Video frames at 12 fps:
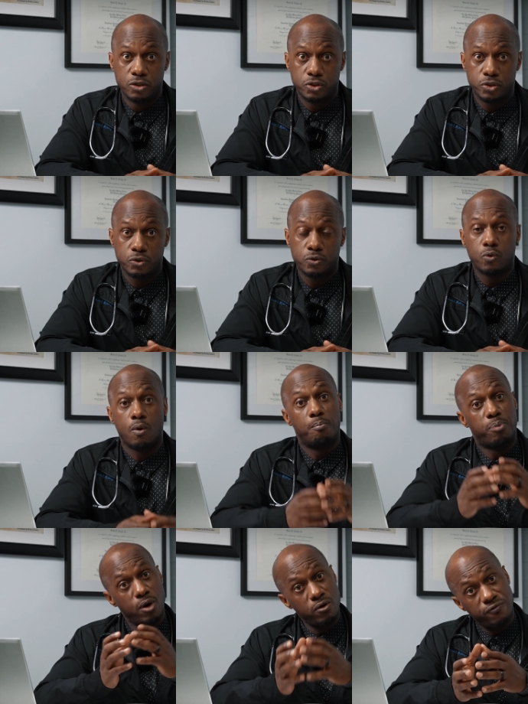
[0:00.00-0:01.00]
to
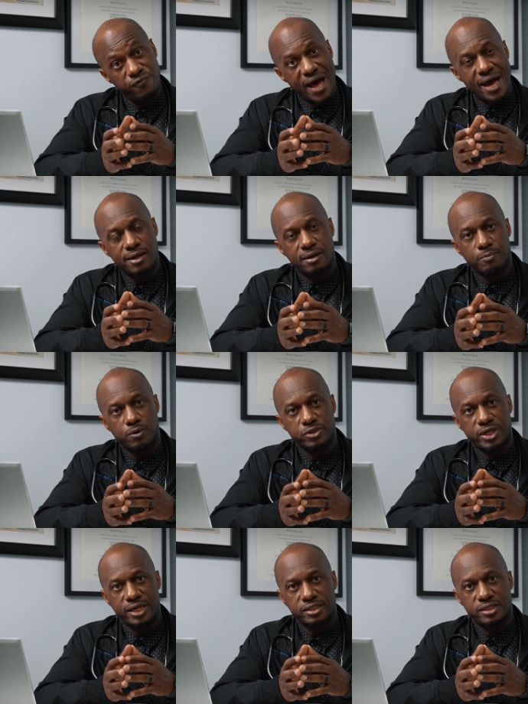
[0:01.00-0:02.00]
burn fat in most
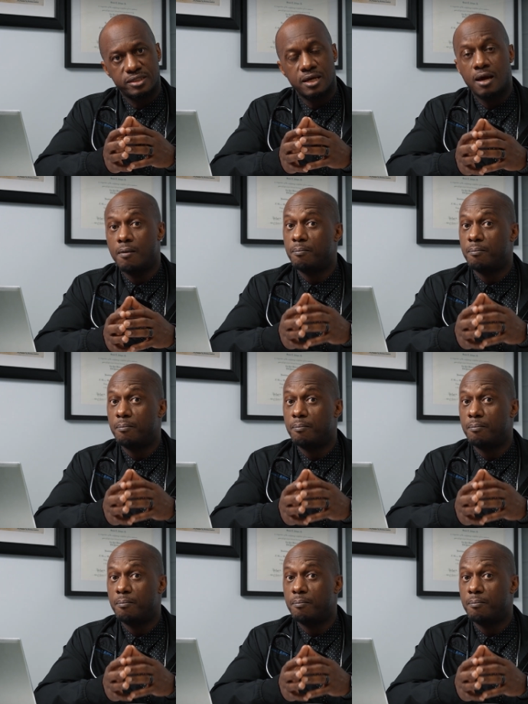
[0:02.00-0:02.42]
cases,